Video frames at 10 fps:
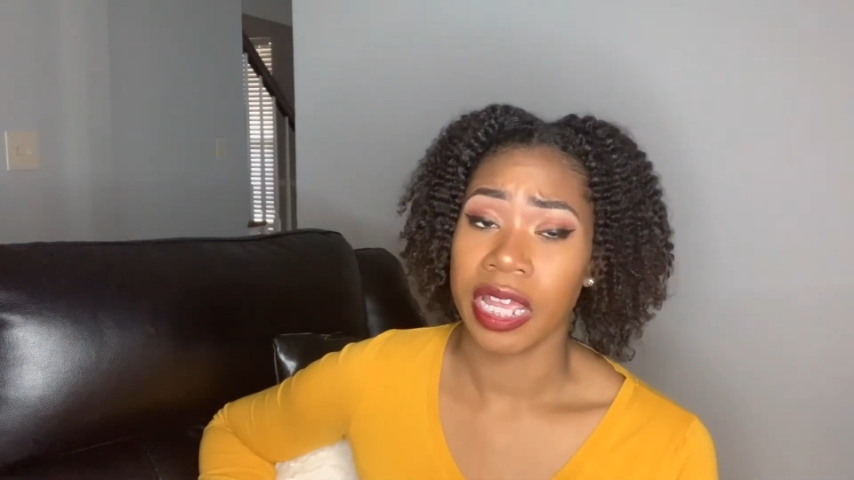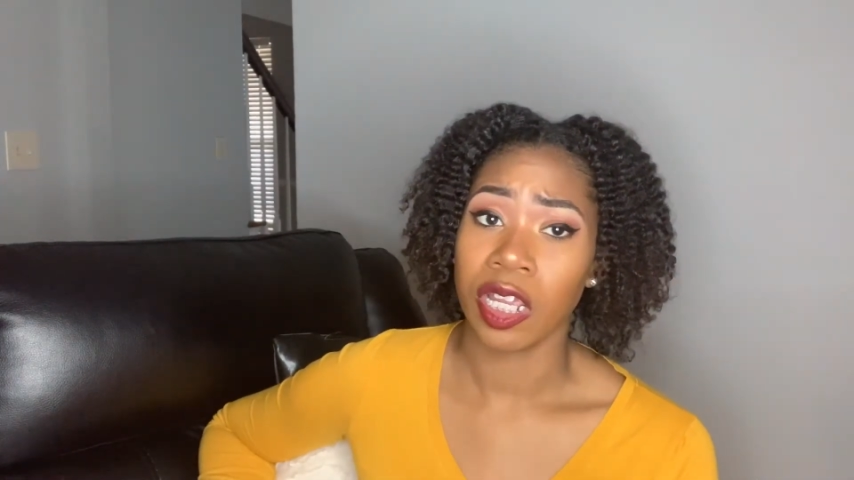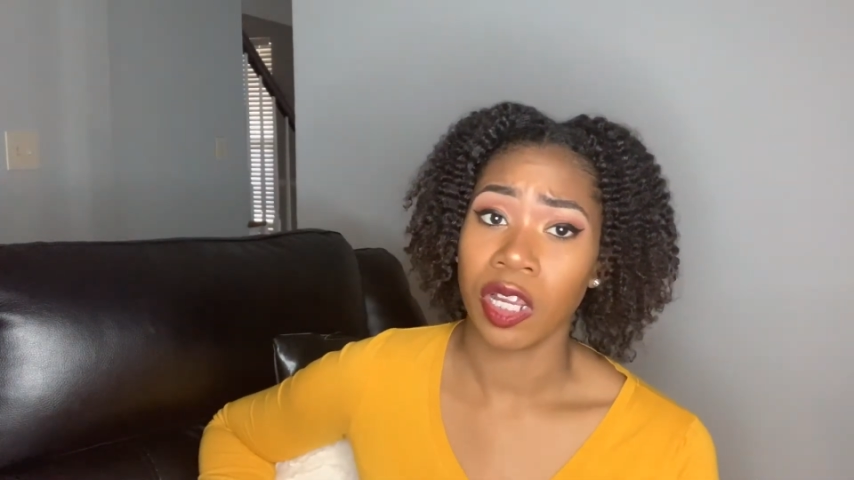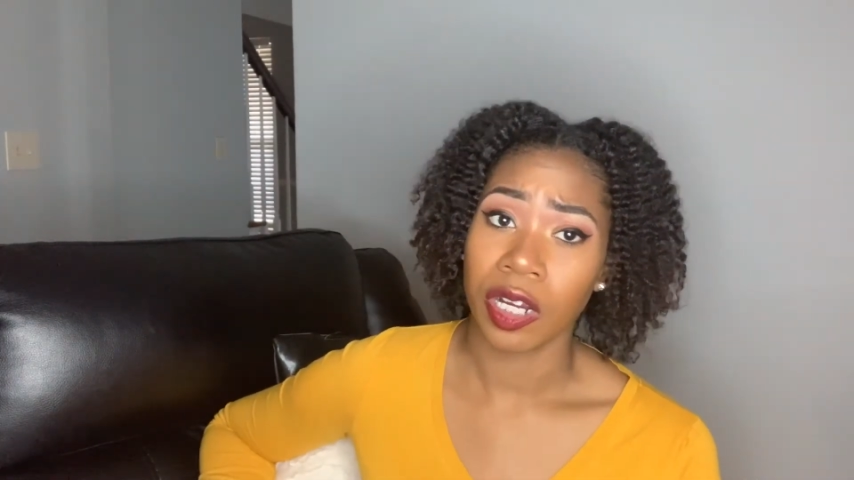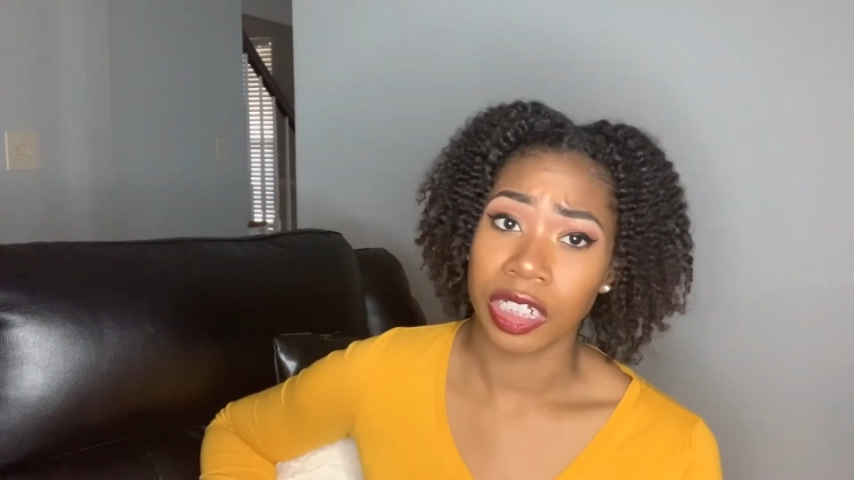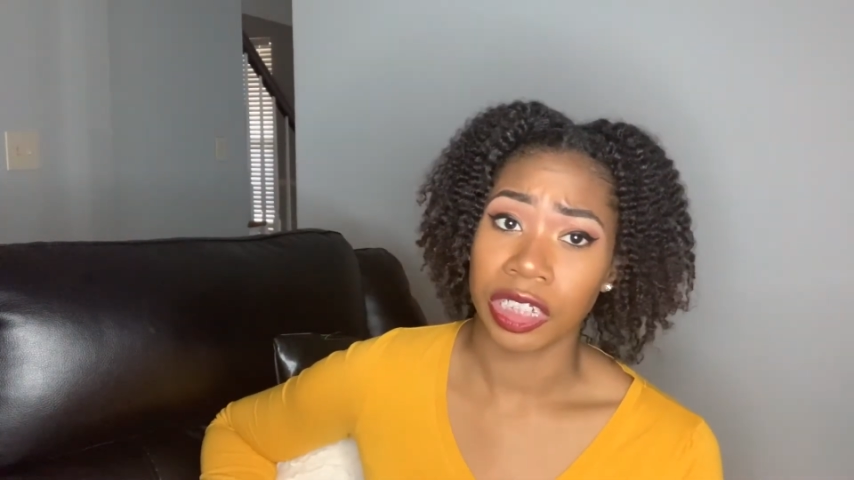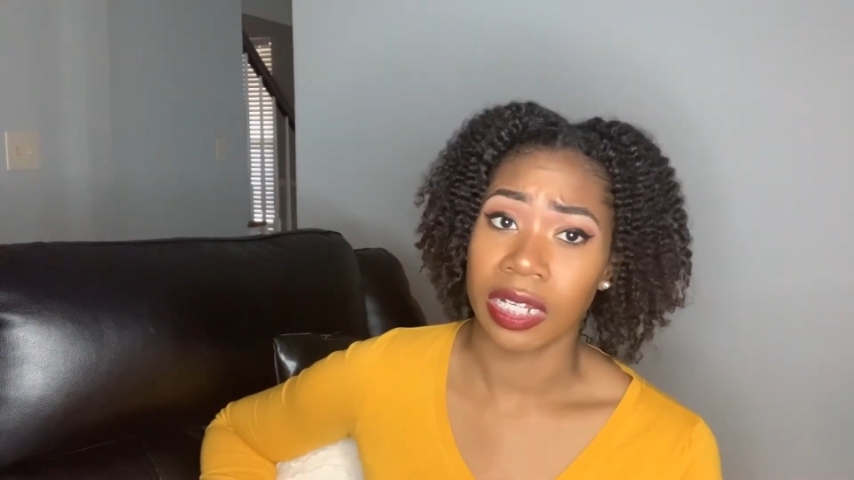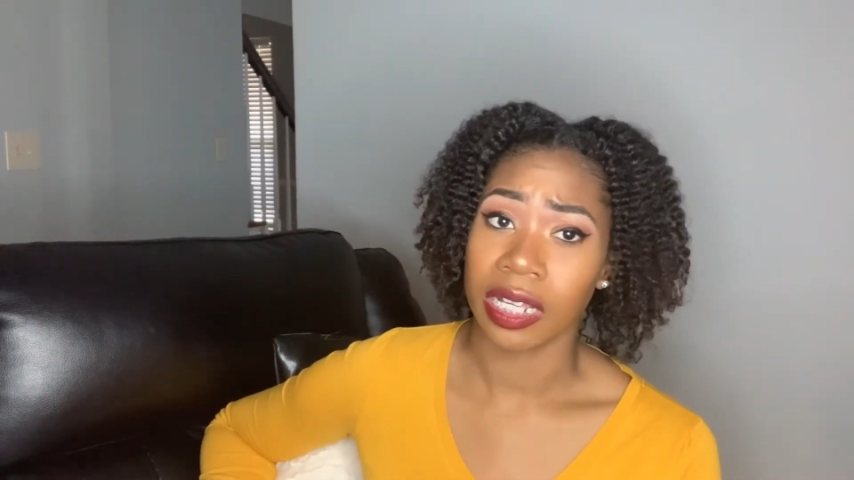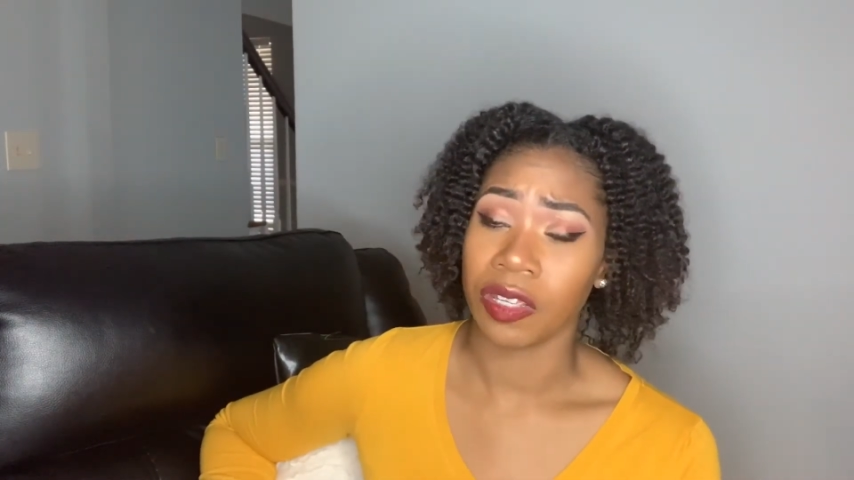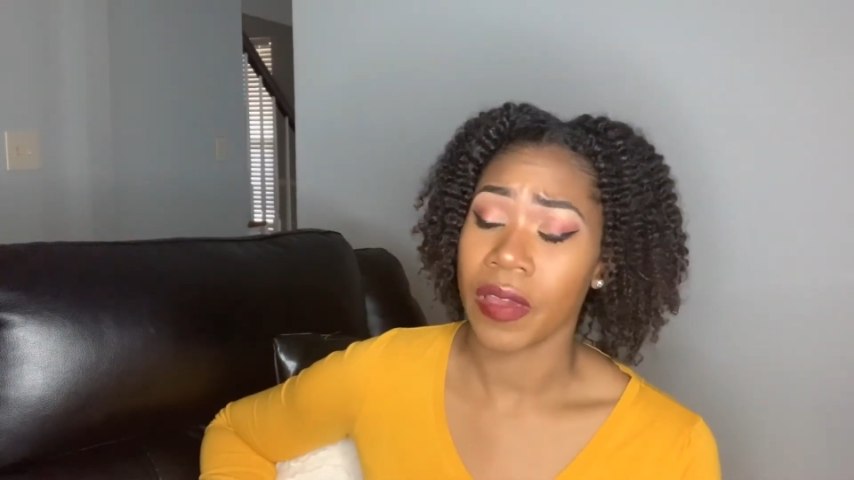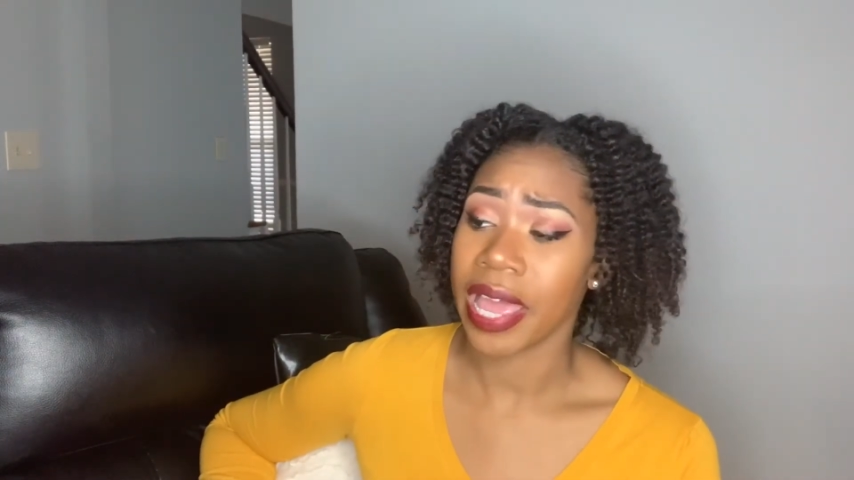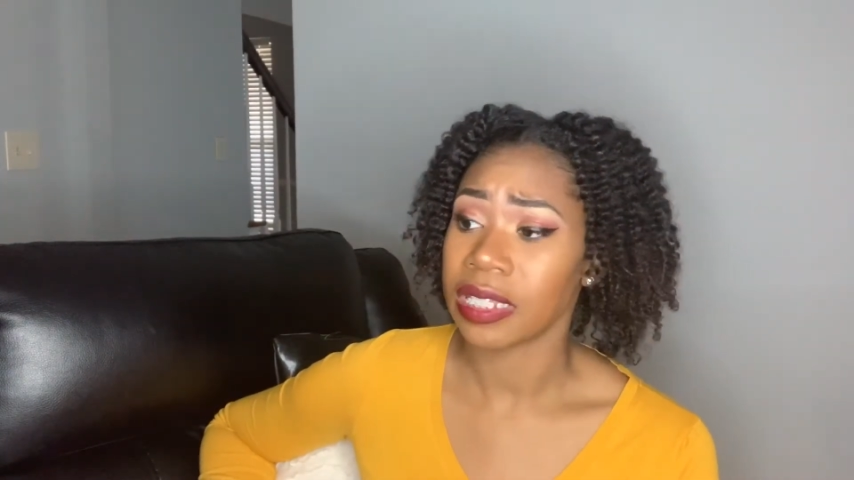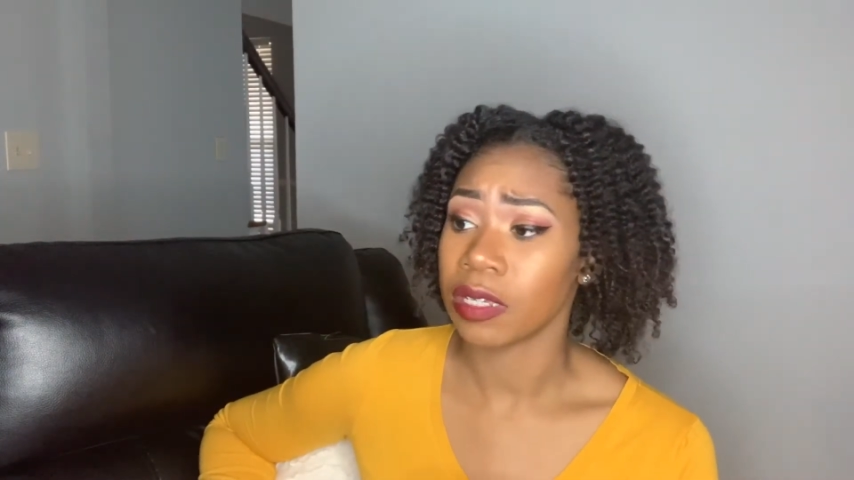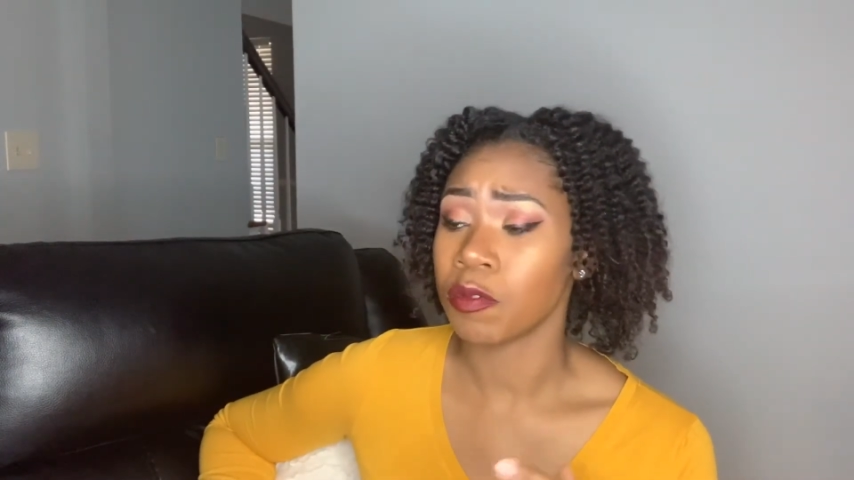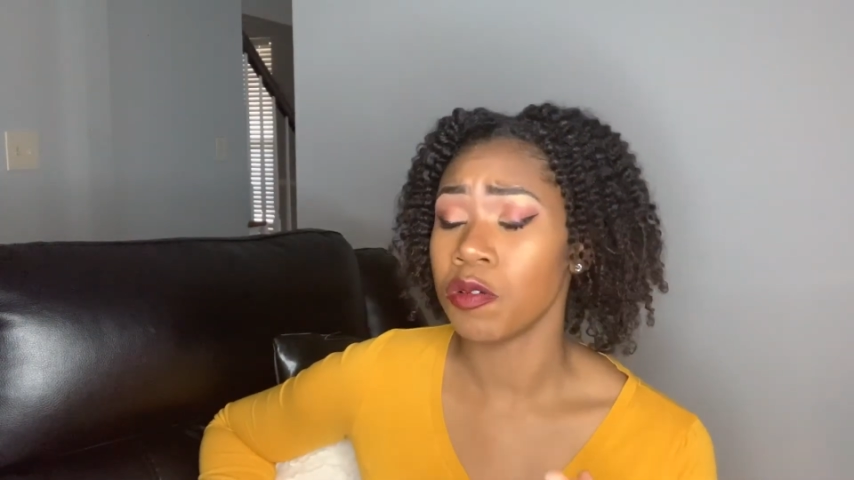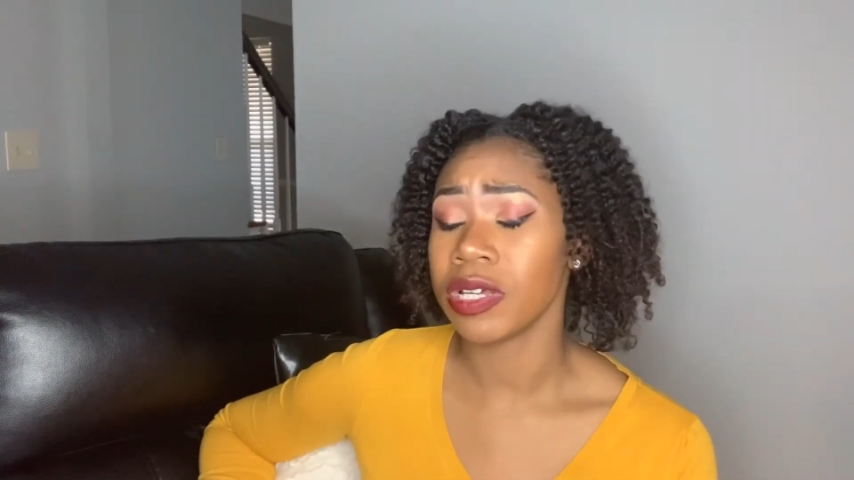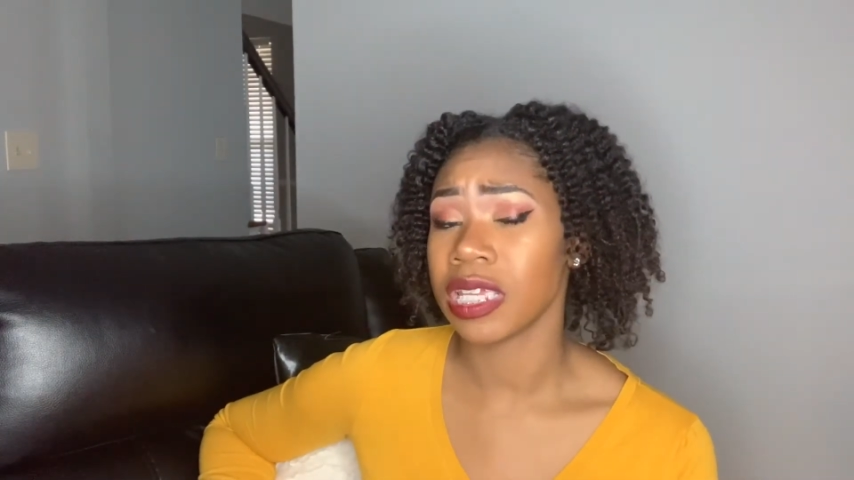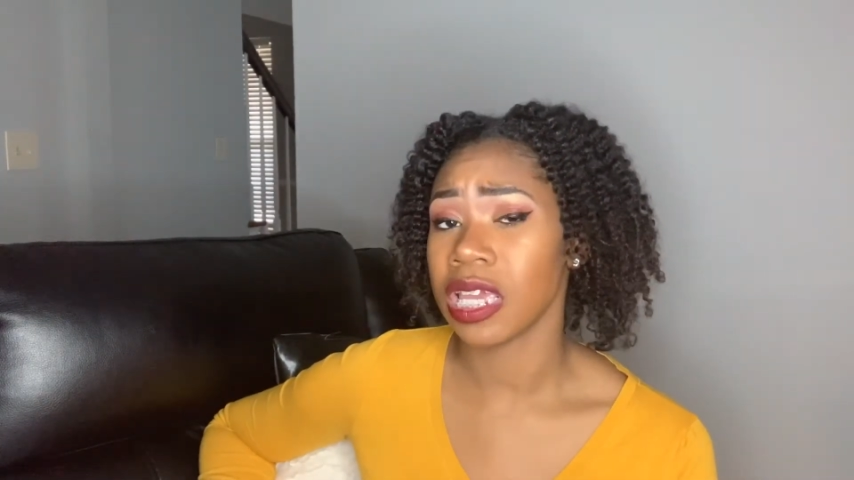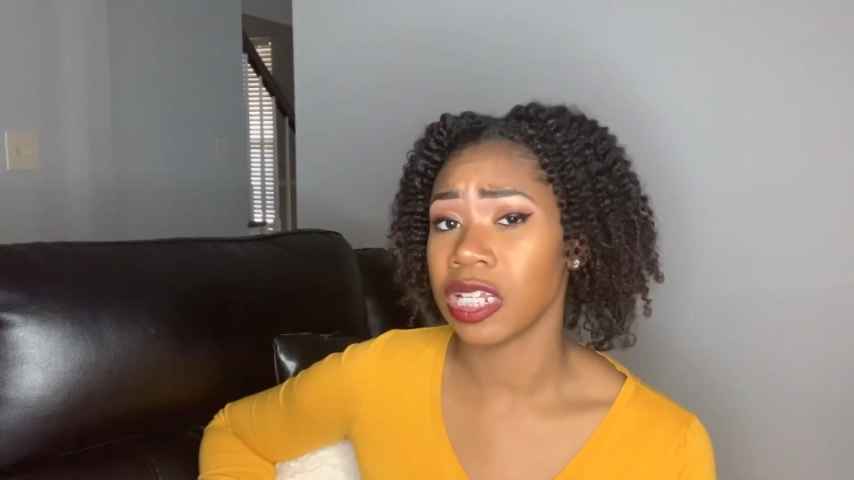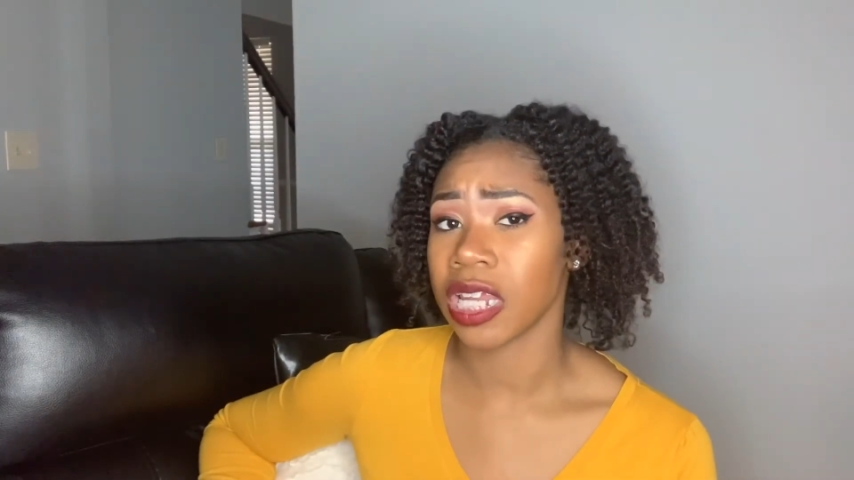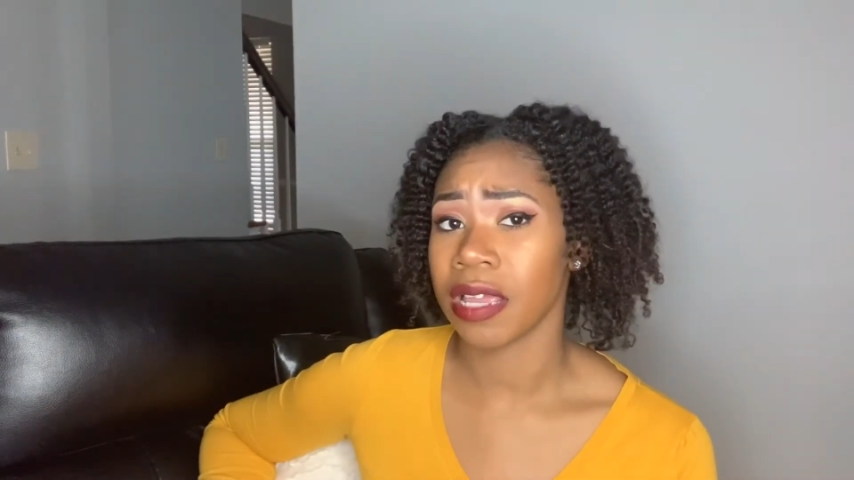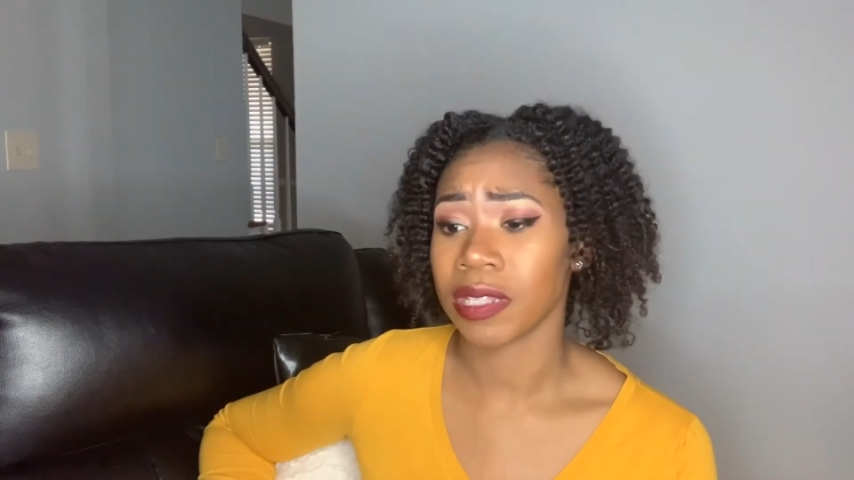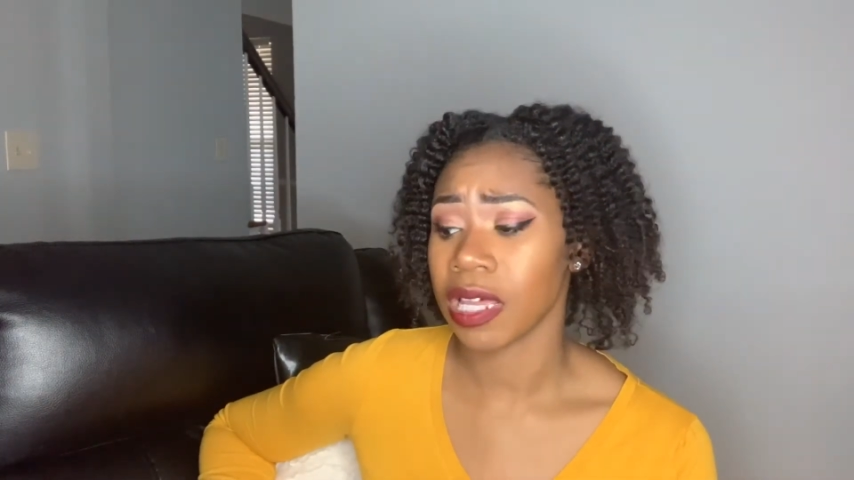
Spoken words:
any Christian and you ask them, who is King James?